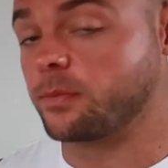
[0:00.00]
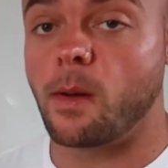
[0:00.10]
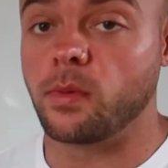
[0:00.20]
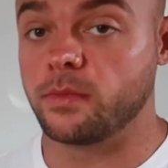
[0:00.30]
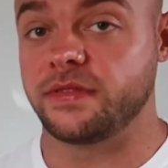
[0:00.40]

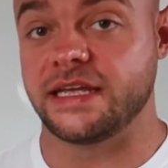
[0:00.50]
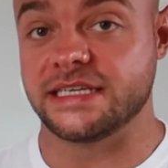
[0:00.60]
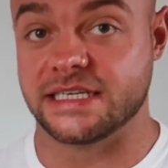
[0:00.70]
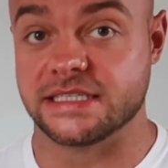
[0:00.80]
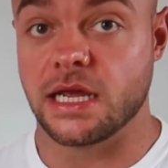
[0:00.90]
problem with
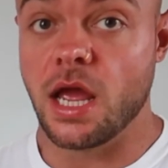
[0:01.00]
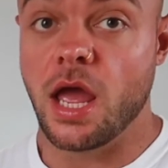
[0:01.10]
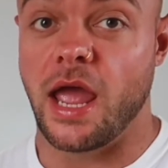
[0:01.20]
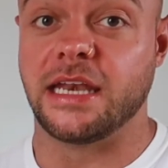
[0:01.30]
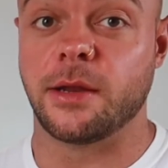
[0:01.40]
these is,
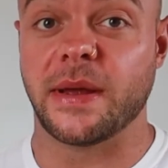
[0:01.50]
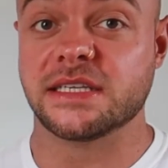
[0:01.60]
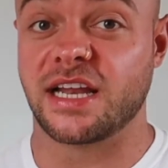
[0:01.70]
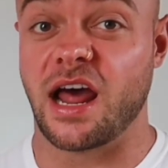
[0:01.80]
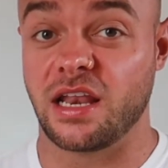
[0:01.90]
it
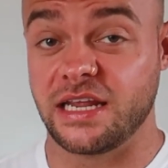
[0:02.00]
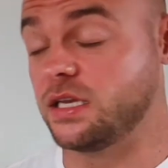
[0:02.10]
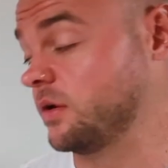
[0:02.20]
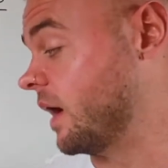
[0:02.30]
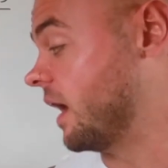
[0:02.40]
depends on how lean
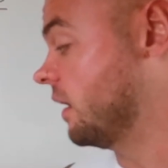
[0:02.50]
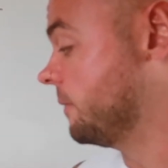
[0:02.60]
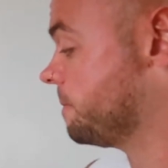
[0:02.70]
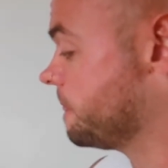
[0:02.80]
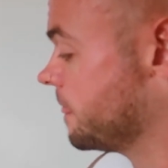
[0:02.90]
you are.
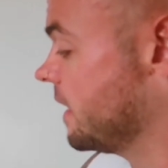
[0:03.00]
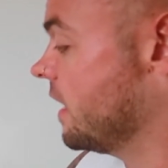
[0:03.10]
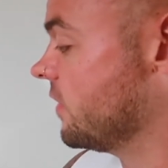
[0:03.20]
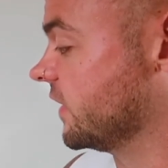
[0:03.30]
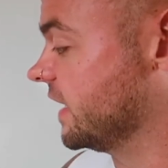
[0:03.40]

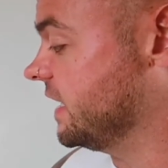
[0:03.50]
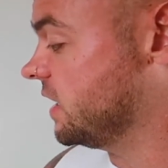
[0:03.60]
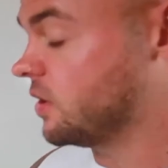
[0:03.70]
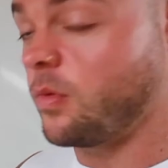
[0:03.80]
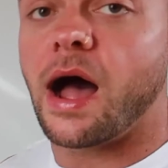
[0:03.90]
The leaner
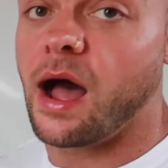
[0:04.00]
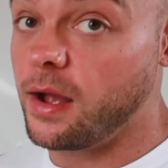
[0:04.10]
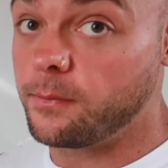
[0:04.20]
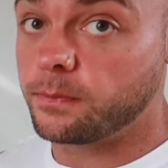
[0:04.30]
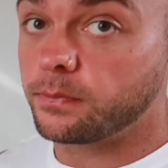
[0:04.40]
you
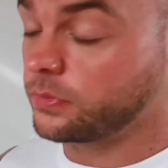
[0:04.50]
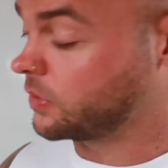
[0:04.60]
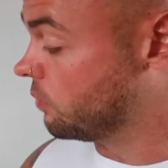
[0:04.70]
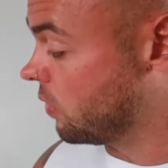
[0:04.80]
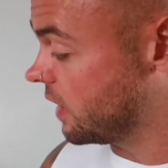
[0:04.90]
are,
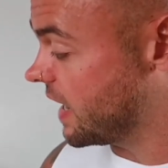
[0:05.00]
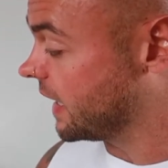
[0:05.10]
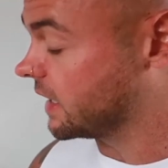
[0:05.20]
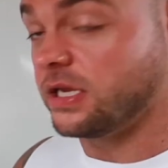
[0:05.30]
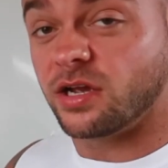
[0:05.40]
the more
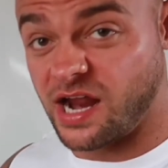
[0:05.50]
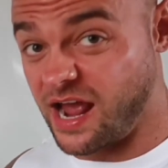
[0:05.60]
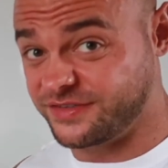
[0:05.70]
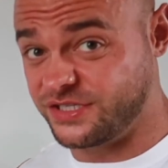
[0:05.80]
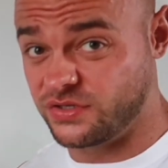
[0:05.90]
likely you're going to
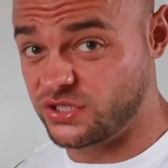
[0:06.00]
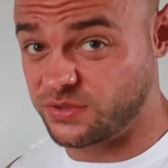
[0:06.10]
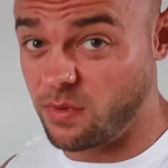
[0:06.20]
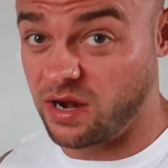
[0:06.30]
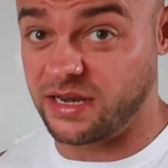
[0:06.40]
have to use the
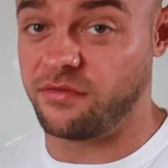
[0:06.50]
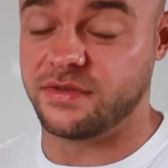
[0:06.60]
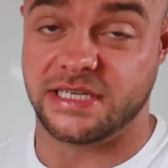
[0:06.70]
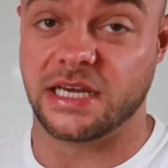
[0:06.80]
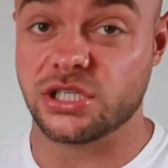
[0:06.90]
smaller
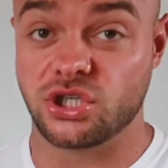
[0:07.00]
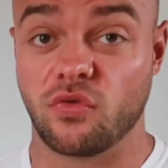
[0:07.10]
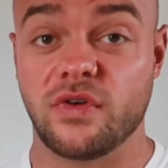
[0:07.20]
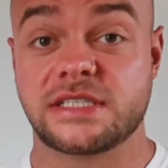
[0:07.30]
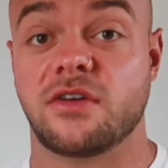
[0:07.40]
deficit because your
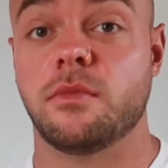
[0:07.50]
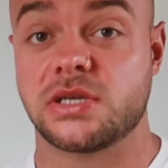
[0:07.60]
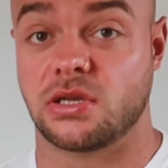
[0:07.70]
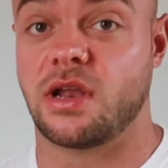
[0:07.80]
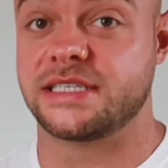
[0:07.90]
risk of
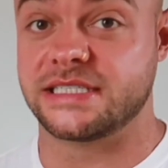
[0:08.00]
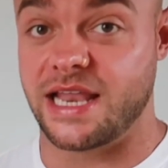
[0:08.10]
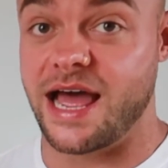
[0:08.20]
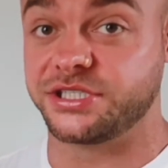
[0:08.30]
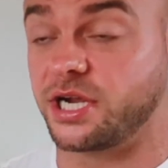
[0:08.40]
muscle loss is
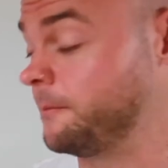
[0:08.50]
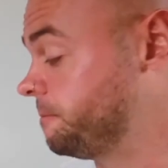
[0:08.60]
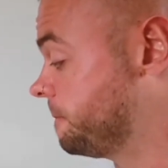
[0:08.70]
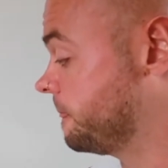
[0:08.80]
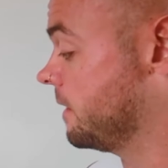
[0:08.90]
larger.
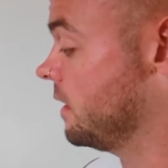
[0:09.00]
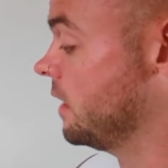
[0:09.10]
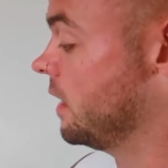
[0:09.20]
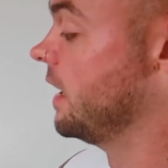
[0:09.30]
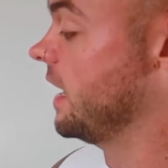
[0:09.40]

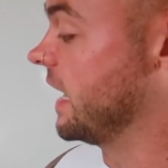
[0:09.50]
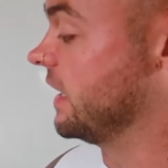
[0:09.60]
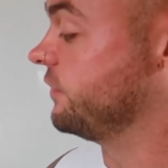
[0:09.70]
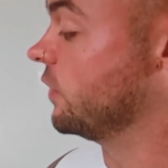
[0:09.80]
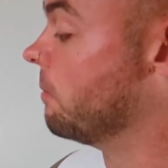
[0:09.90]

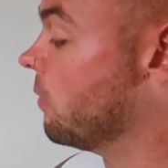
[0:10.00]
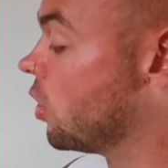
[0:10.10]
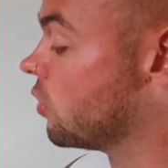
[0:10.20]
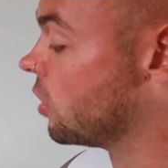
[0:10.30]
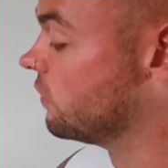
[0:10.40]
If you're
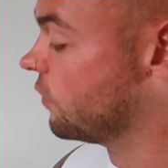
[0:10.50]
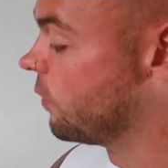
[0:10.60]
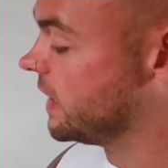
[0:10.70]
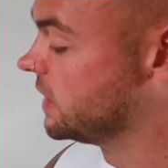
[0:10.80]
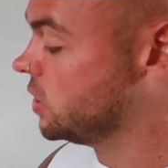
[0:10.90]
more
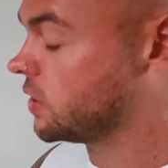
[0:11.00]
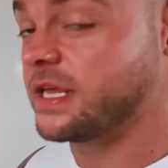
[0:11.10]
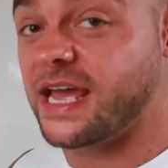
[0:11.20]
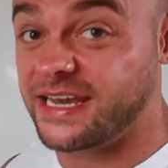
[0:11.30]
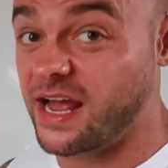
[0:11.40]
overweight, you can
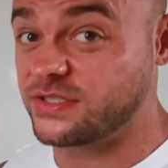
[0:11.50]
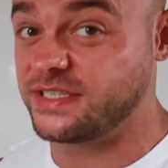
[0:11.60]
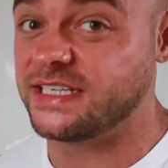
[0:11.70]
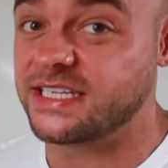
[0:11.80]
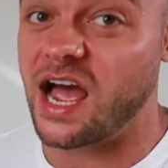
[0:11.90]
get down to
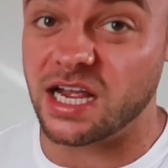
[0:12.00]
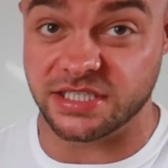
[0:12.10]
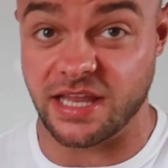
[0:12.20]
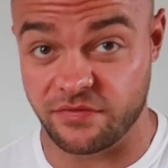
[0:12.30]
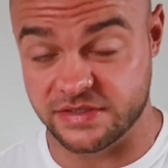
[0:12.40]
these
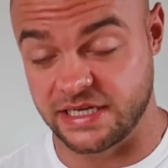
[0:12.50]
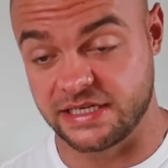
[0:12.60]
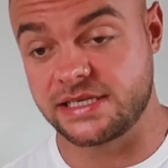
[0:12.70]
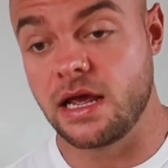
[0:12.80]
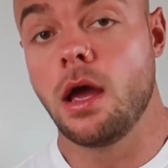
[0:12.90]
harsher
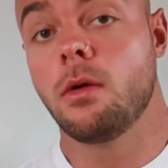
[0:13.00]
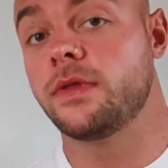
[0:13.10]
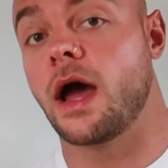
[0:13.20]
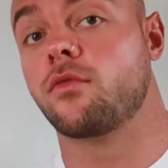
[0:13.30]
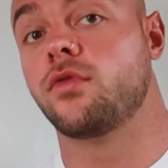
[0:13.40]
deficits
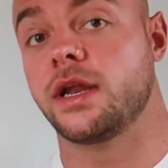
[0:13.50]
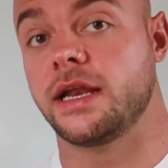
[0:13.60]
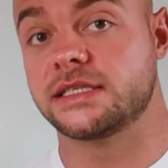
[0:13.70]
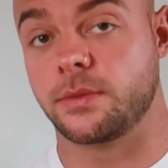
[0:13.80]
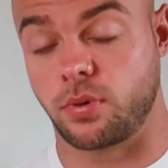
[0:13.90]
without running into